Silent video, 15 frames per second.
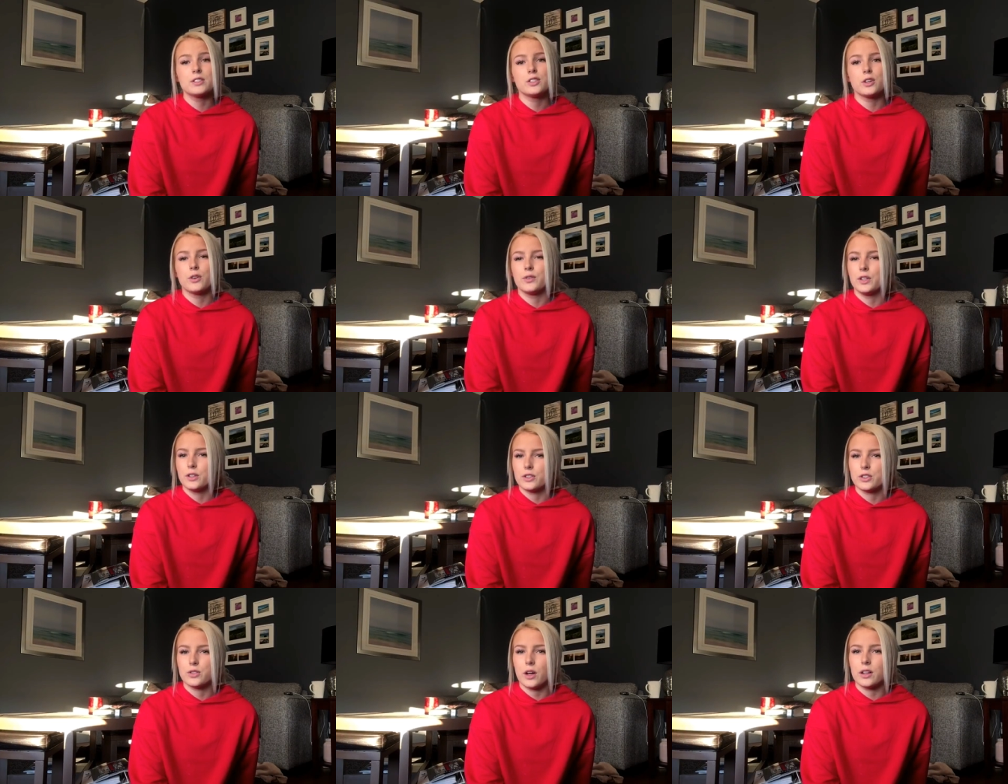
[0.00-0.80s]
So if you're
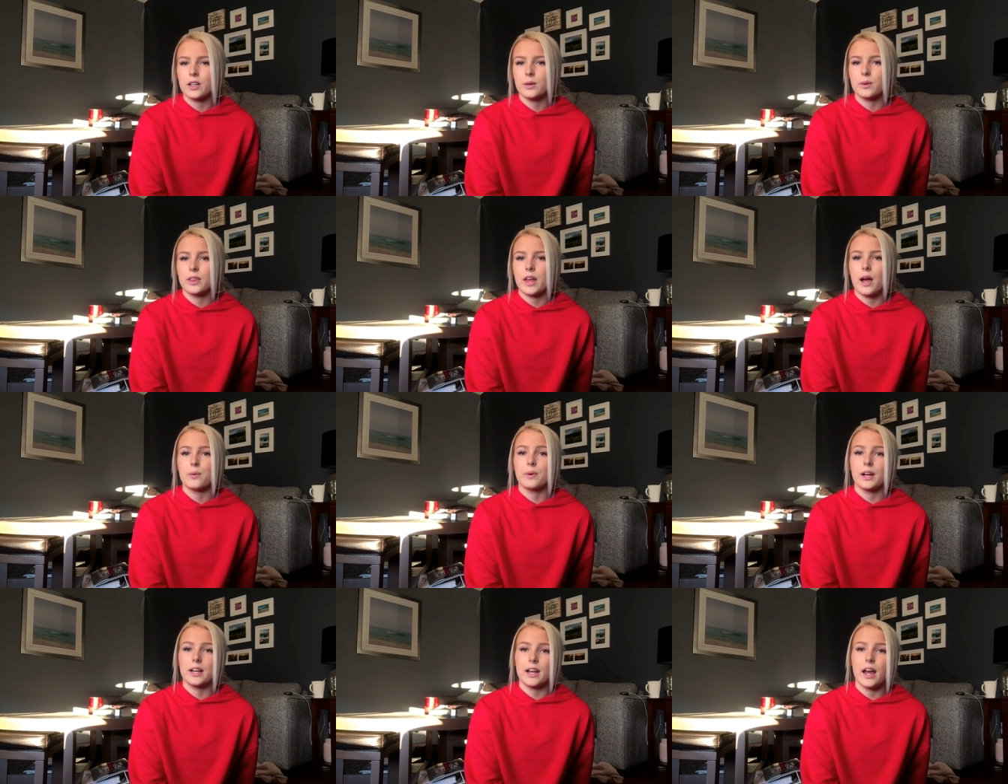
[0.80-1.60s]
struggling with that
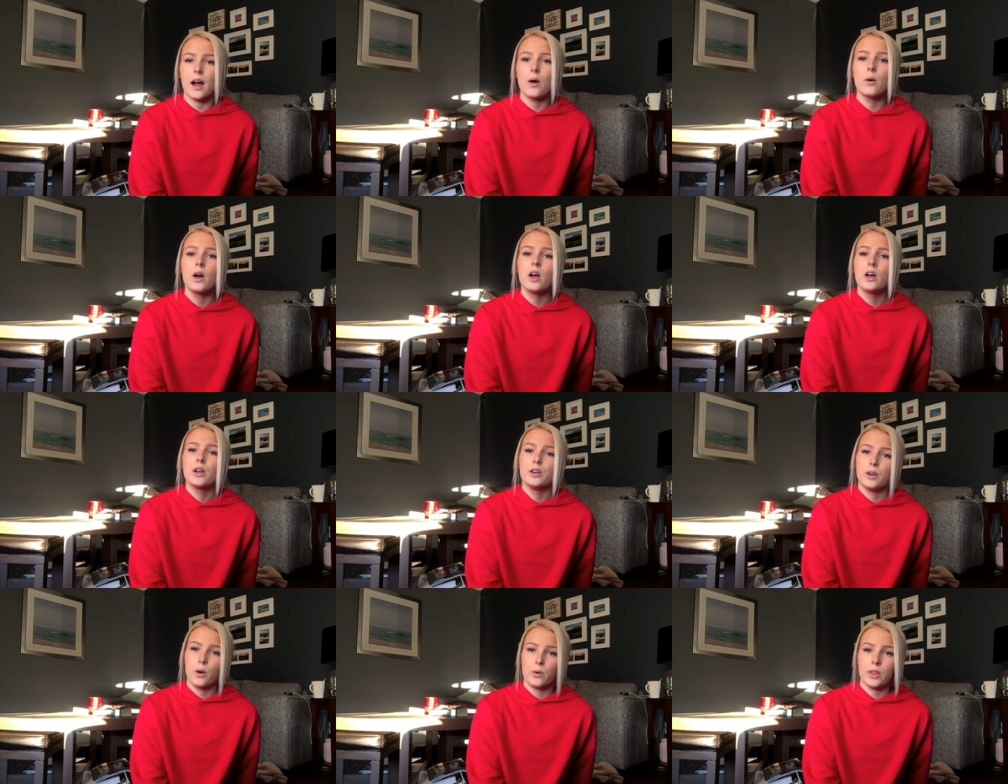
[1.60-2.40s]
right now,
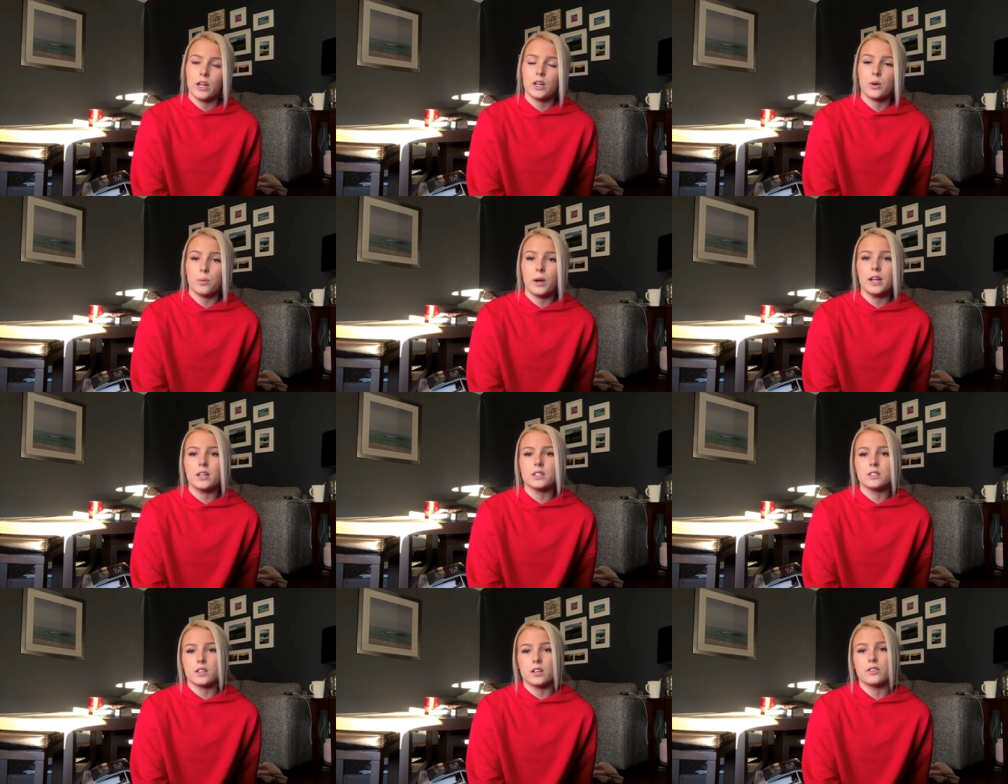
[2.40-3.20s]
know that your weight
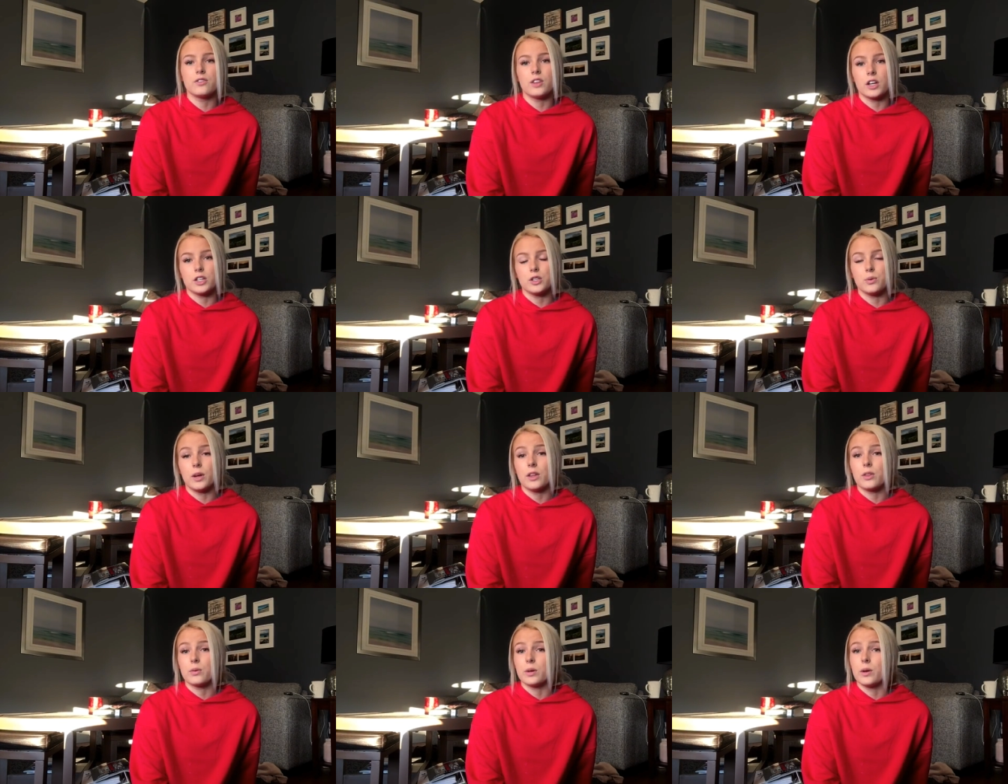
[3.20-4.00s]
is going to
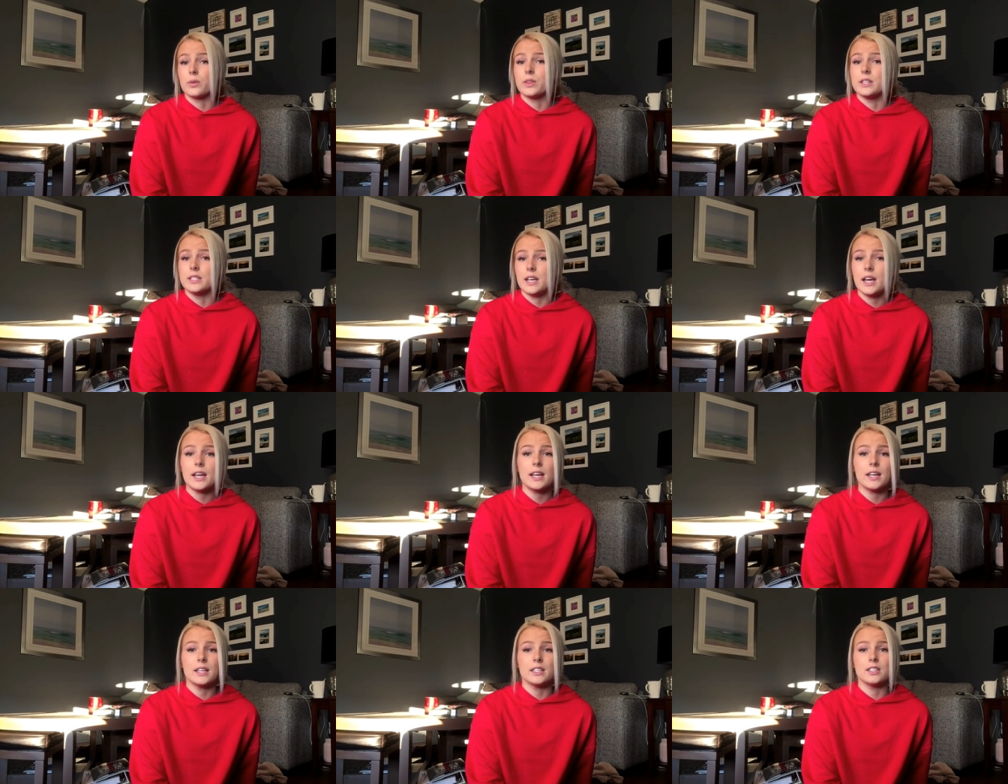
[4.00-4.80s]
fluctuate throughout the
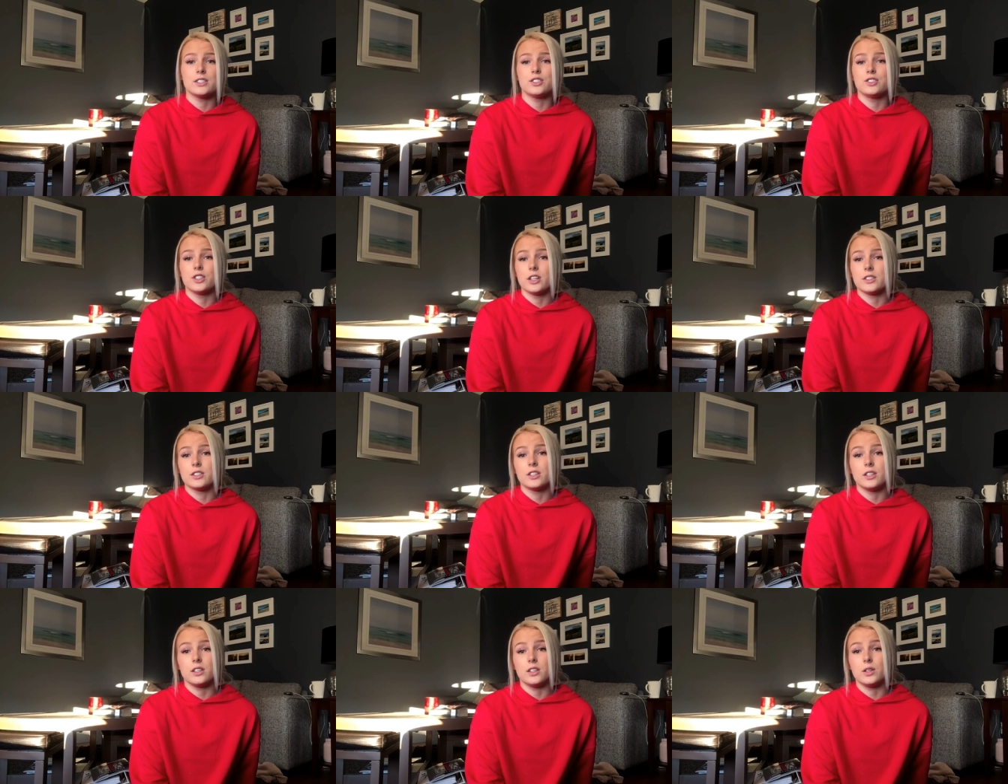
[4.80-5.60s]
day. It is just
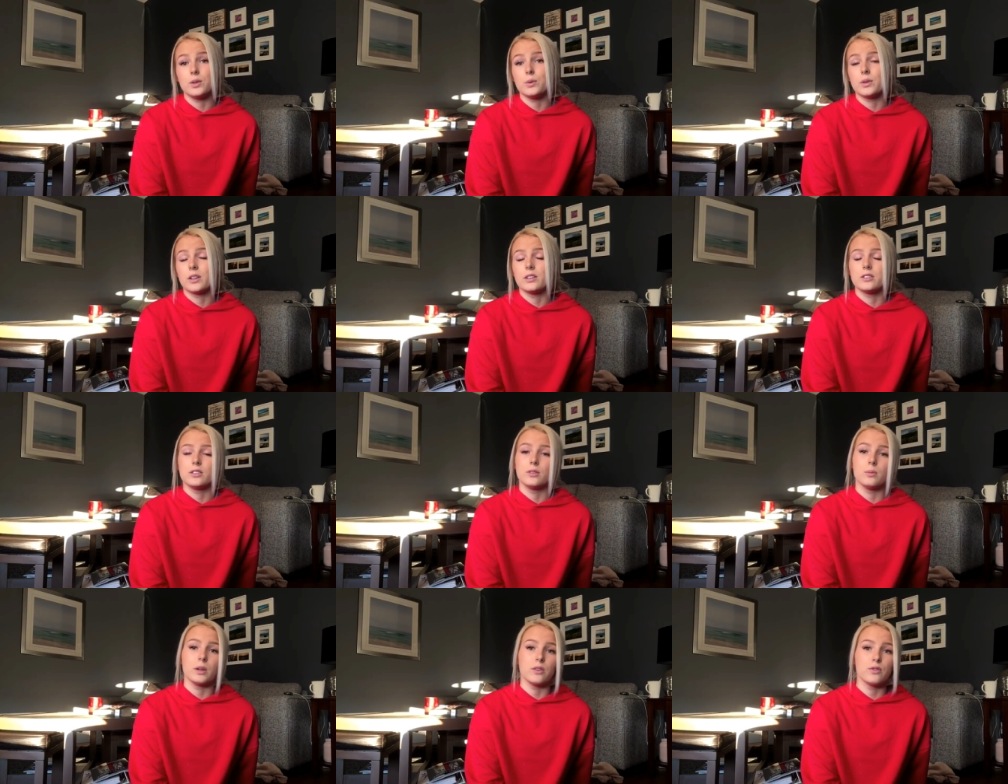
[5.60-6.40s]
you
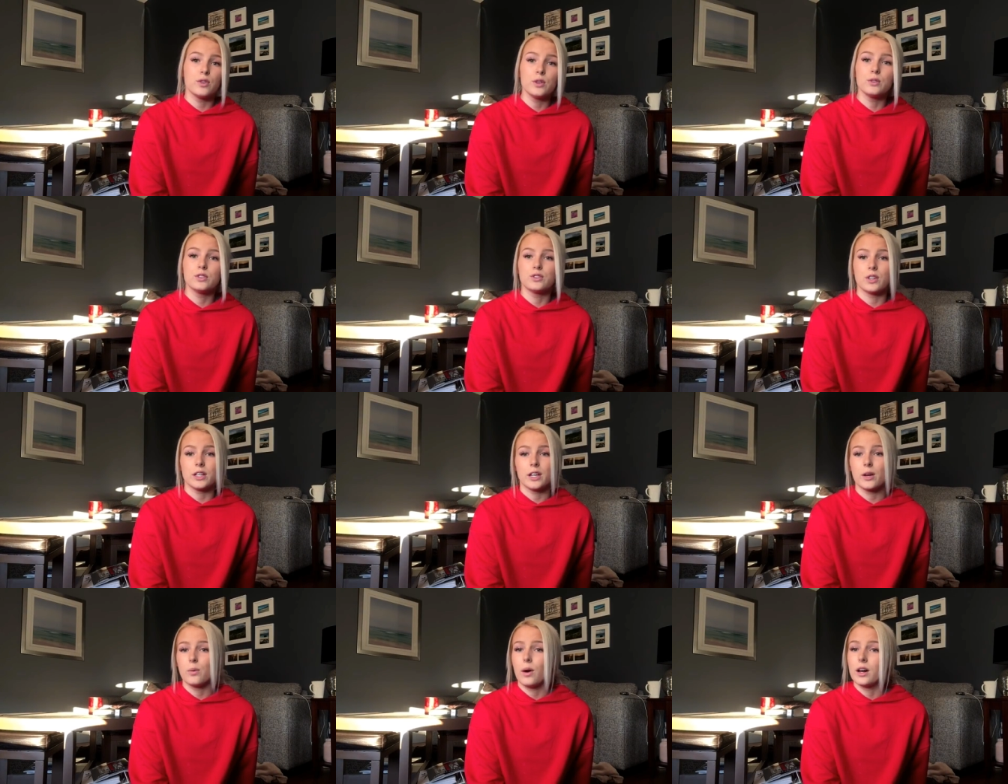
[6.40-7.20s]
consuming foods,
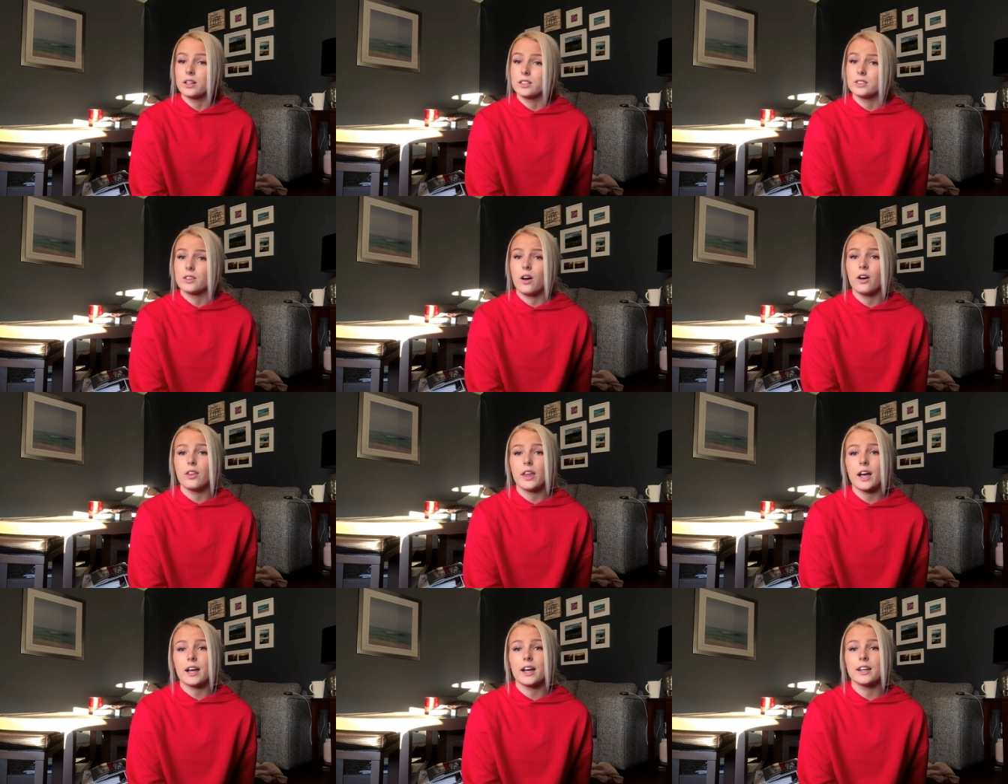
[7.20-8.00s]
drinking waters, all
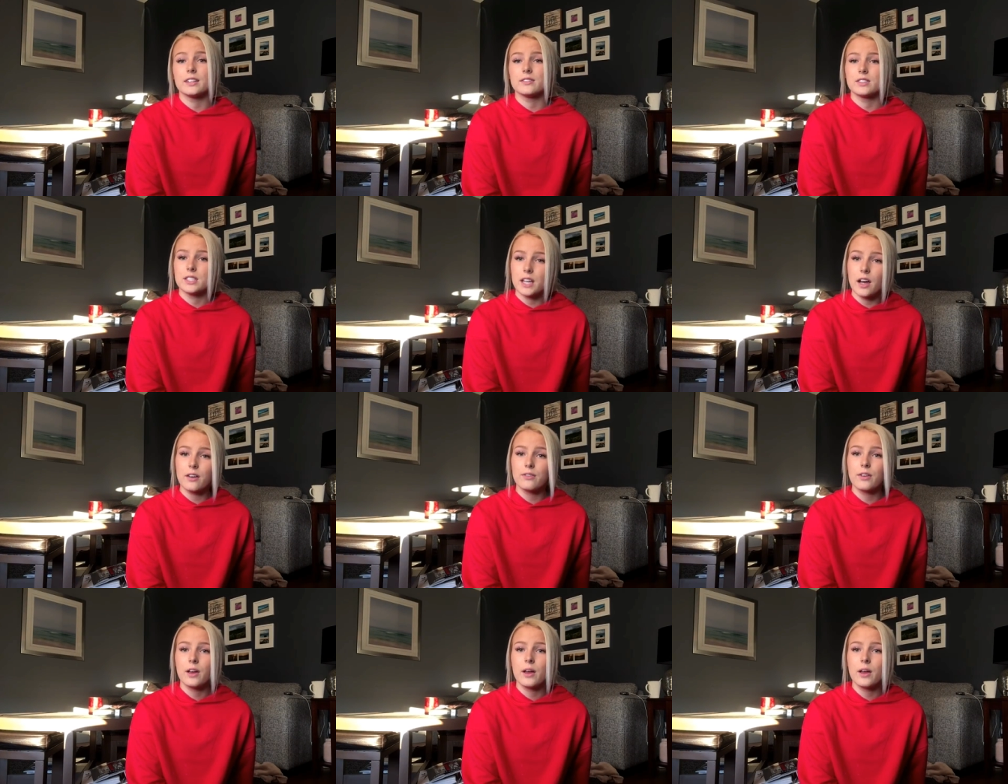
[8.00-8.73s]
that kind of stuff.